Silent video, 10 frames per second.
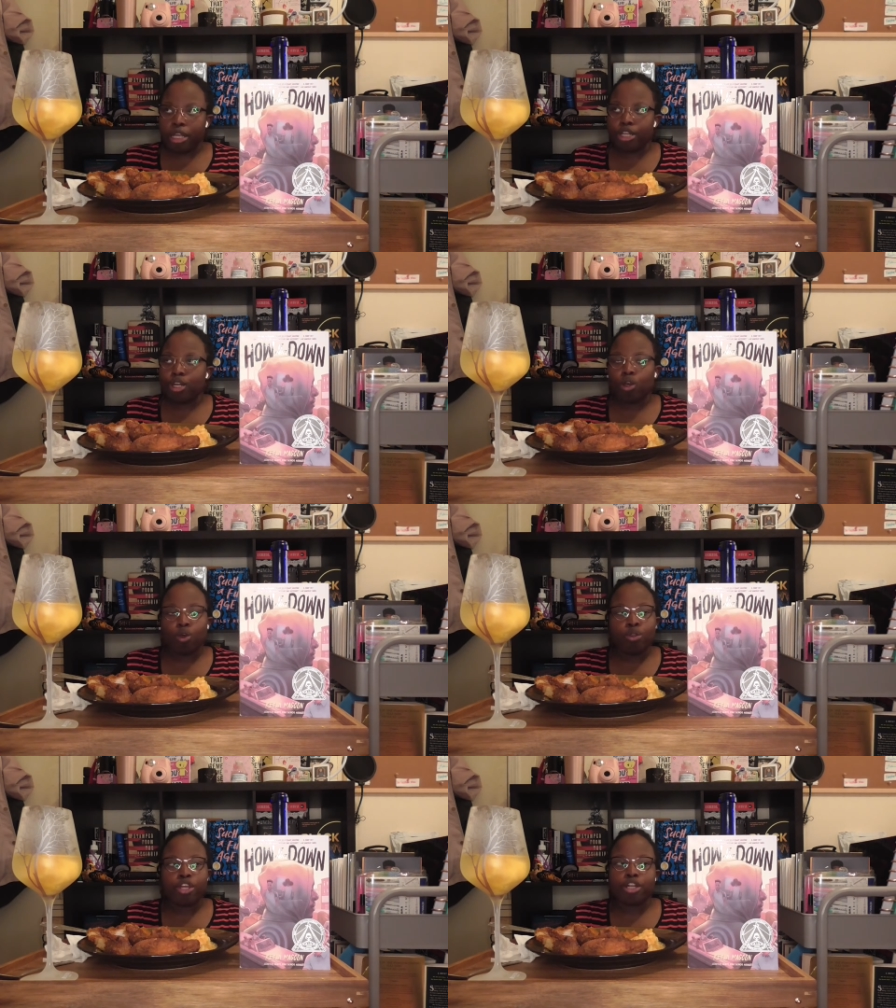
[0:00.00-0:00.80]
You
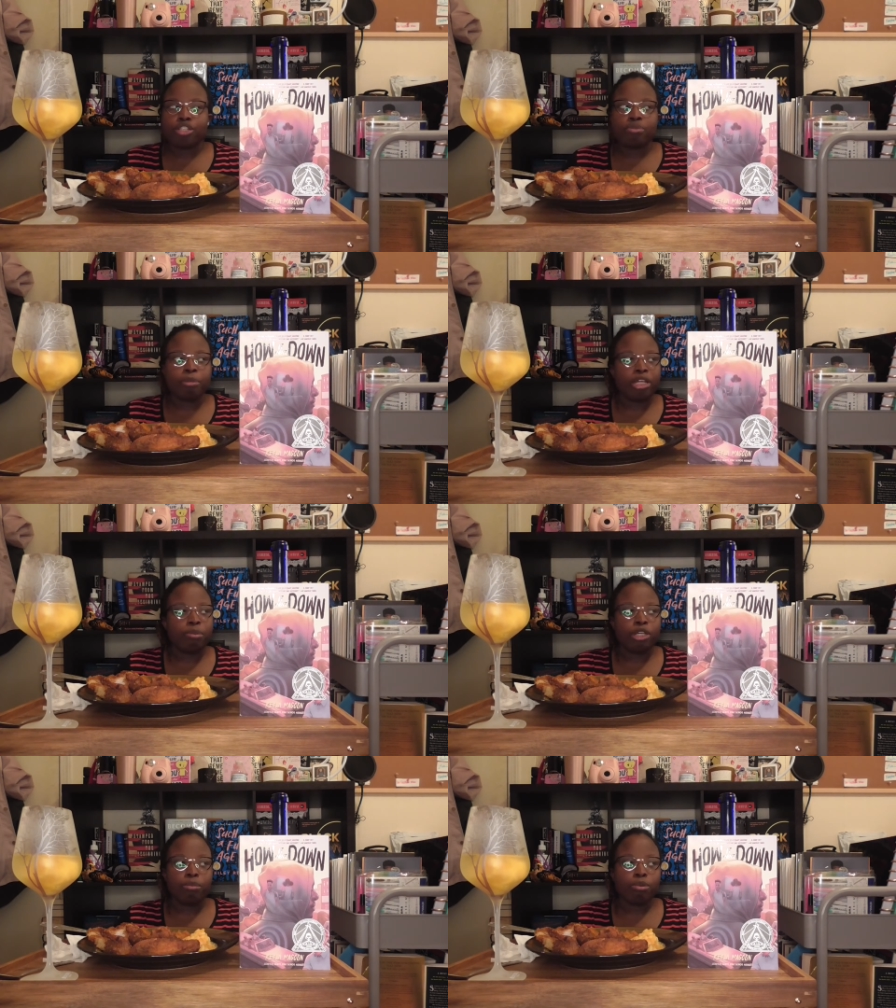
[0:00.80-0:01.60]
know, there's
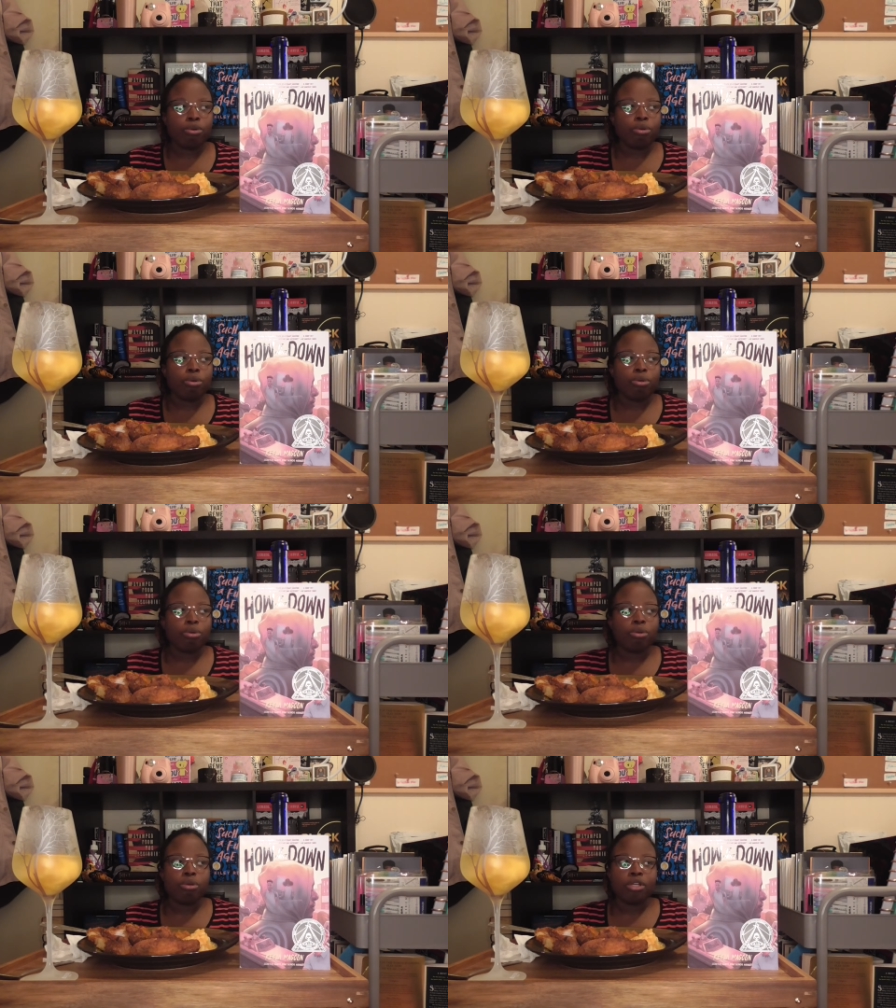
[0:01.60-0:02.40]
many
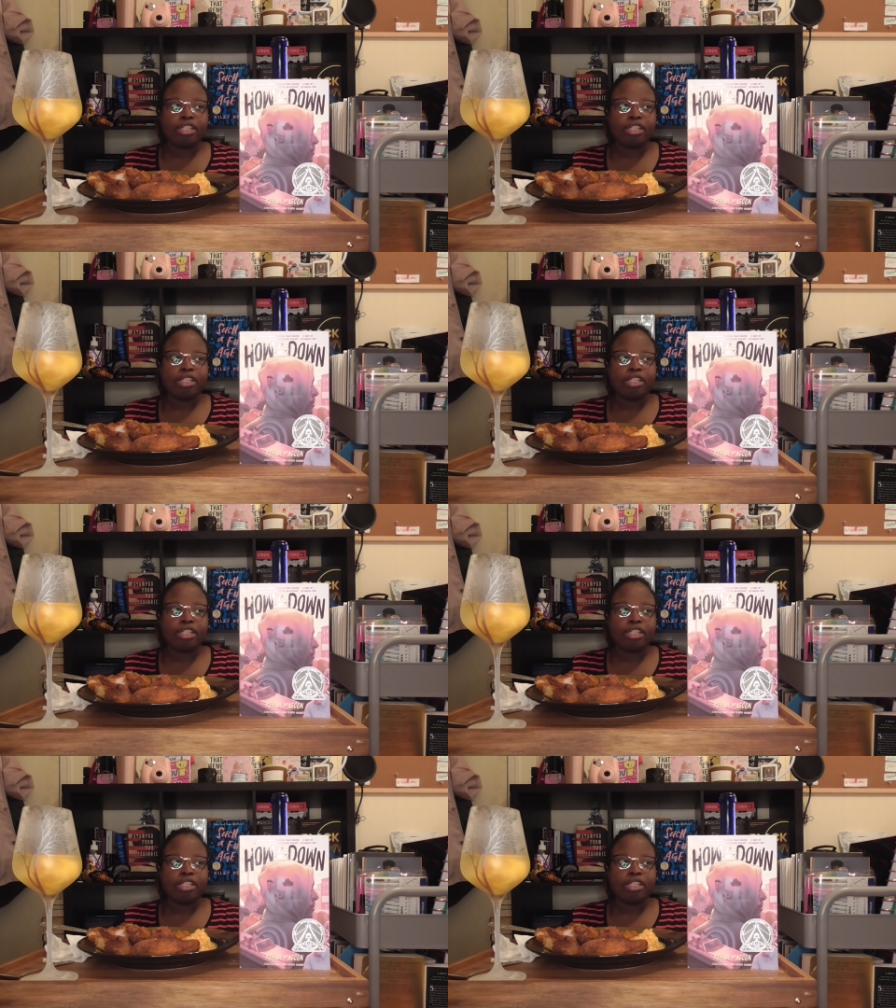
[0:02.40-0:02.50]
people